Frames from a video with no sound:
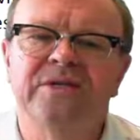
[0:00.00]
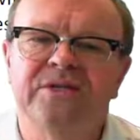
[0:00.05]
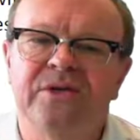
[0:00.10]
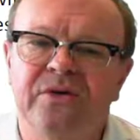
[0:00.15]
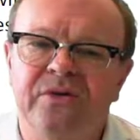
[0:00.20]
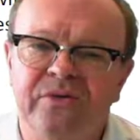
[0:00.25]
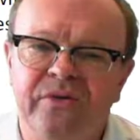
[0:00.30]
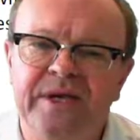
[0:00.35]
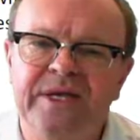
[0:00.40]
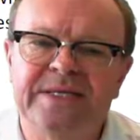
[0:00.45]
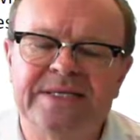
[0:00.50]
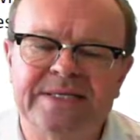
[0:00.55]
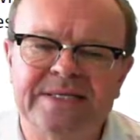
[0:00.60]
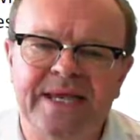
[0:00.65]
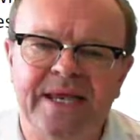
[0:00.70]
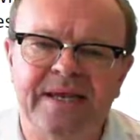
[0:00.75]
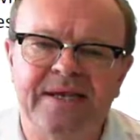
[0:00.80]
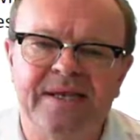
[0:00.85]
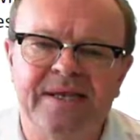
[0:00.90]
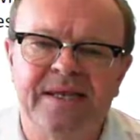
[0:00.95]
as the Greeks
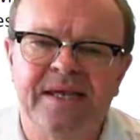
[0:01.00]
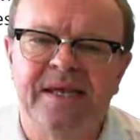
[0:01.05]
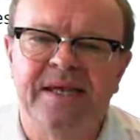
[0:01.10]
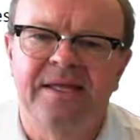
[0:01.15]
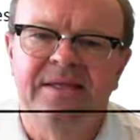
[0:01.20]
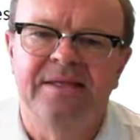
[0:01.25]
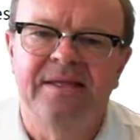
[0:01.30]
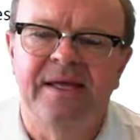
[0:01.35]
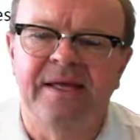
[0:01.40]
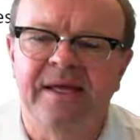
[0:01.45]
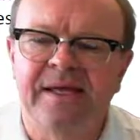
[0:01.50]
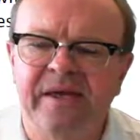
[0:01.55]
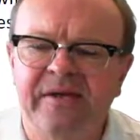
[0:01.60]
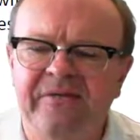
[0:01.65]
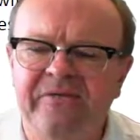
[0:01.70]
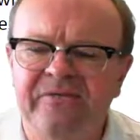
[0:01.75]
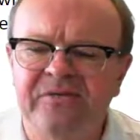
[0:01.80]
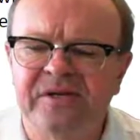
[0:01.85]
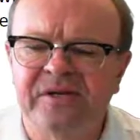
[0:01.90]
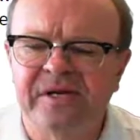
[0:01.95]
said, the
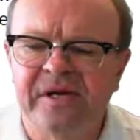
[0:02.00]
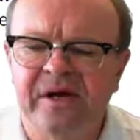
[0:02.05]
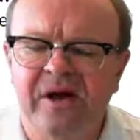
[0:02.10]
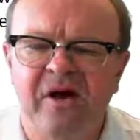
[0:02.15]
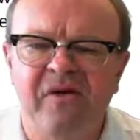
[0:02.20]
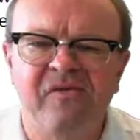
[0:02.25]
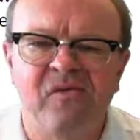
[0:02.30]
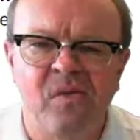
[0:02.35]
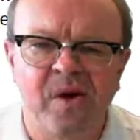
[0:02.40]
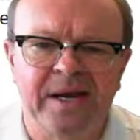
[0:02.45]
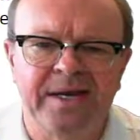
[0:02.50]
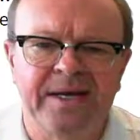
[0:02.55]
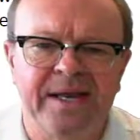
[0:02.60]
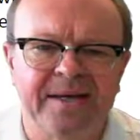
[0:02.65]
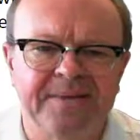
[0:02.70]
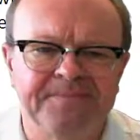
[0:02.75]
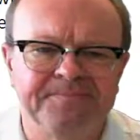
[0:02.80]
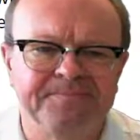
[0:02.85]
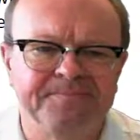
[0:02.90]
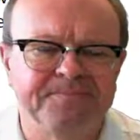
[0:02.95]
gift of
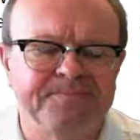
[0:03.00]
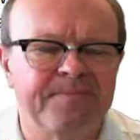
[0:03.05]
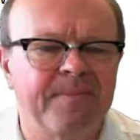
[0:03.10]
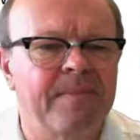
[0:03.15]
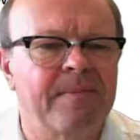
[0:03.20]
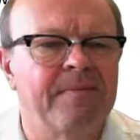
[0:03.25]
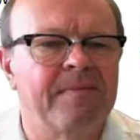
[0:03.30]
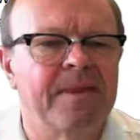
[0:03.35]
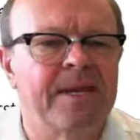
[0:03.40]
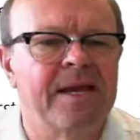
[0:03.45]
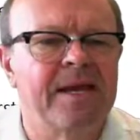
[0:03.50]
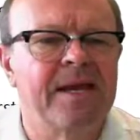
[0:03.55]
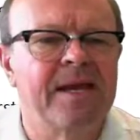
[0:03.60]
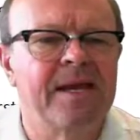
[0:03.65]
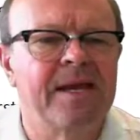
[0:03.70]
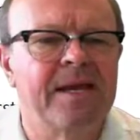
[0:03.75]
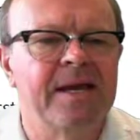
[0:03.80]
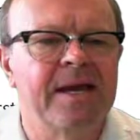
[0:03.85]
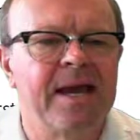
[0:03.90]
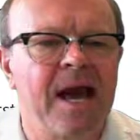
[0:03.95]
wonder.
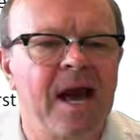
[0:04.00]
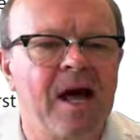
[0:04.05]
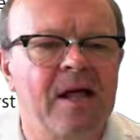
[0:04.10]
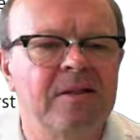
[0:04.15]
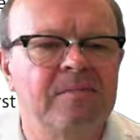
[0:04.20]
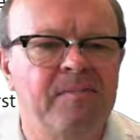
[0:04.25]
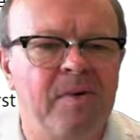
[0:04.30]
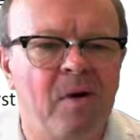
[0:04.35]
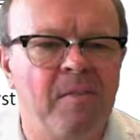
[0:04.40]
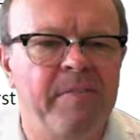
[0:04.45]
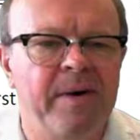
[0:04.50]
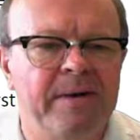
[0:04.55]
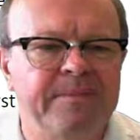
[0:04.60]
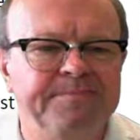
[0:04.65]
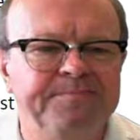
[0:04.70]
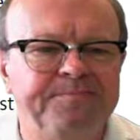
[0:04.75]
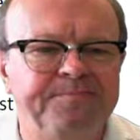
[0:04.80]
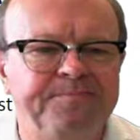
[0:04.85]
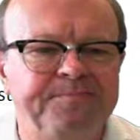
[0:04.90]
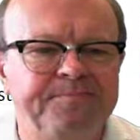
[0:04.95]
Karl Popper.